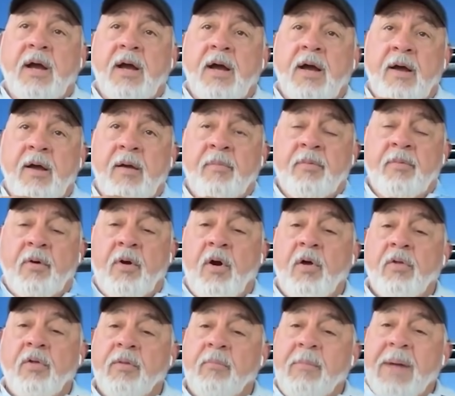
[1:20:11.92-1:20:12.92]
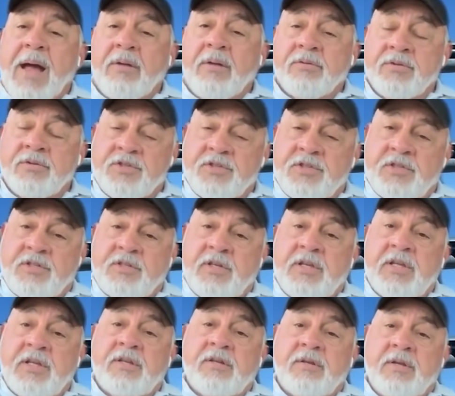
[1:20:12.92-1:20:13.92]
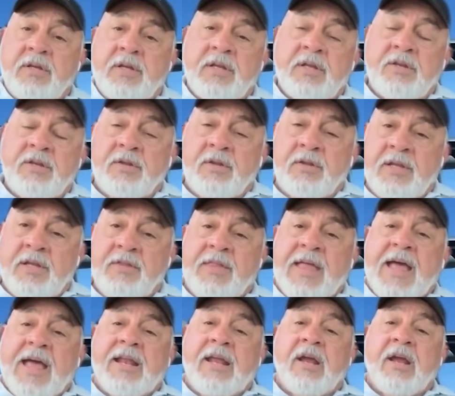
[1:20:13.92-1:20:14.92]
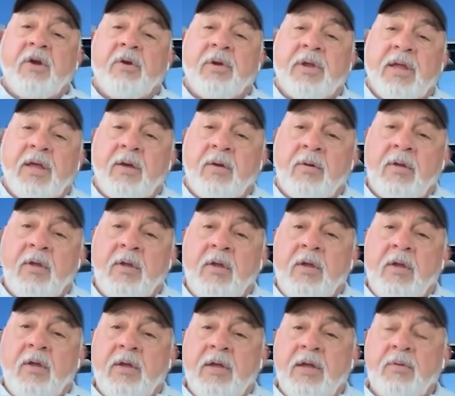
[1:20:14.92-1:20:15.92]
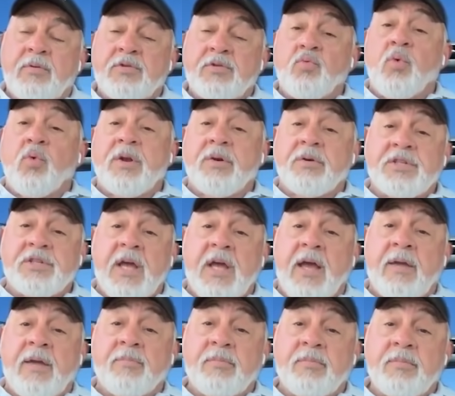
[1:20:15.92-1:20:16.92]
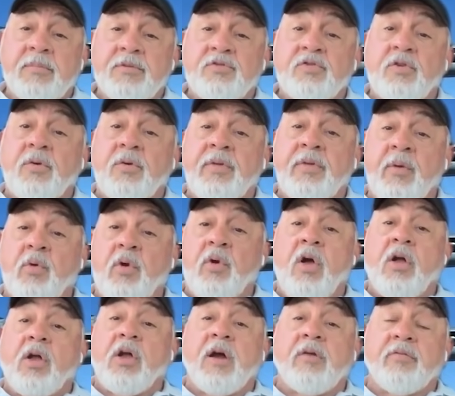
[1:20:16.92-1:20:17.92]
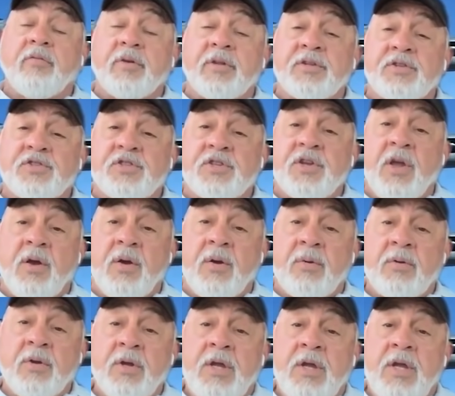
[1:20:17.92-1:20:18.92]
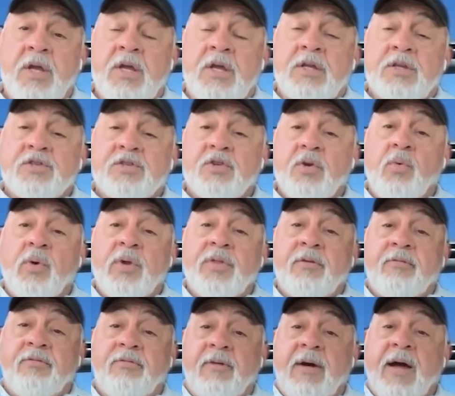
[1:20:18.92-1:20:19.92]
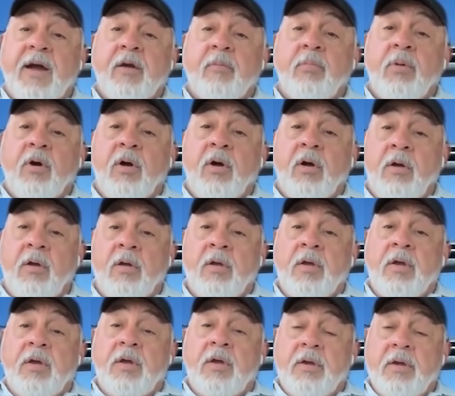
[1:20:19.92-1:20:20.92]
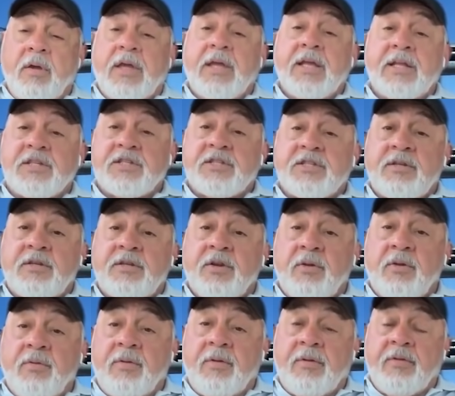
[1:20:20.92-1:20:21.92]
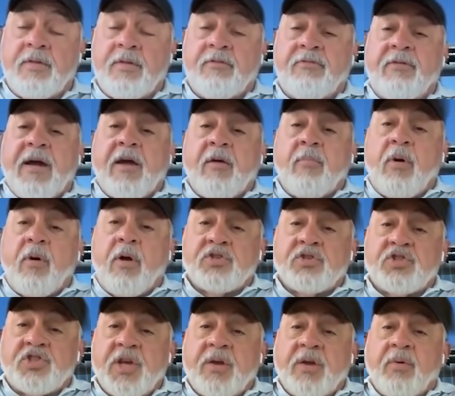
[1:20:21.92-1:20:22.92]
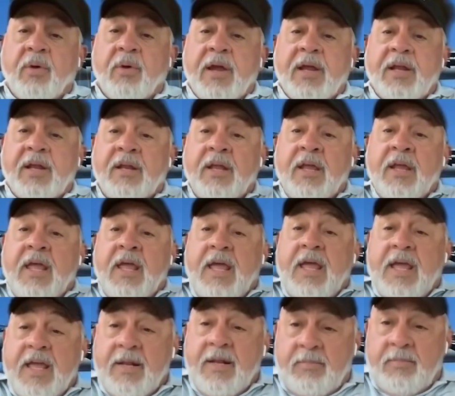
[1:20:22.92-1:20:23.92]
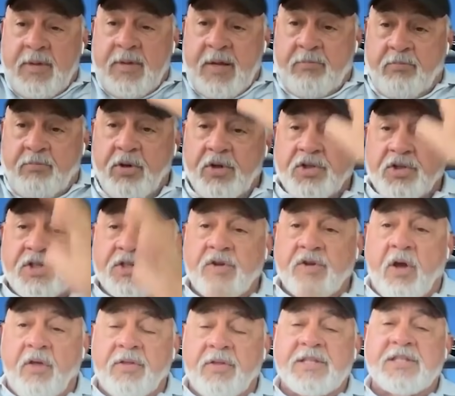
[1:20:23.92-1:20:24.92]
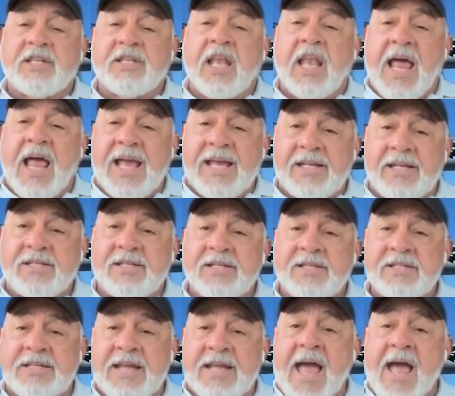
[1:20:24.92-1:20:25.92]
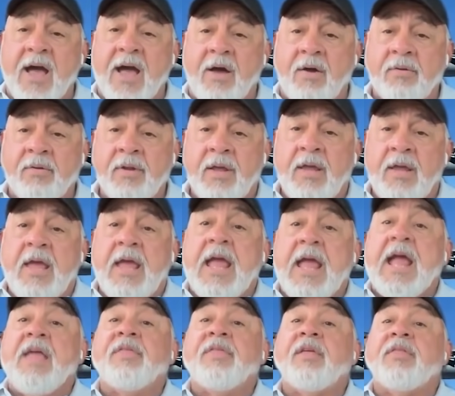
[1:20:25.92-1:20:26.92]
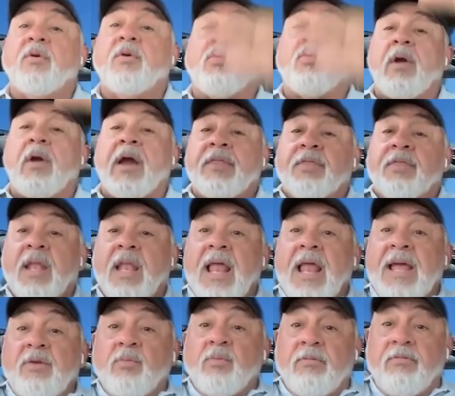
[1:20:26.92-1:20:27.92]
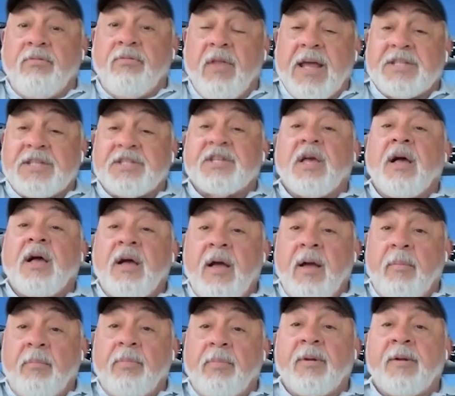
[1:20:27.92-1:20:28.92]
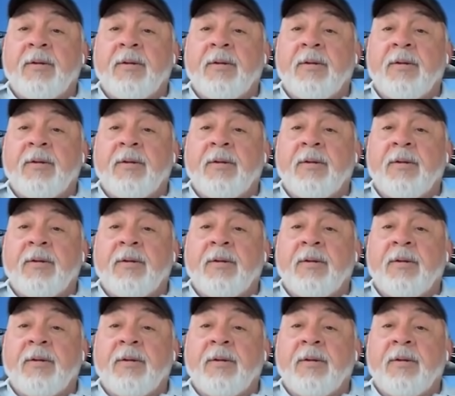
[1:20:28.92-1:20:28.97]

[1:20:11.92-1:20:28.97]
um, all the mountains in in in that area, it was wintertime, so they were all covered in snow. So when the fireball hits, you know, the the fireball's generated, it it pushes all this light down, and then the right the light reflects up.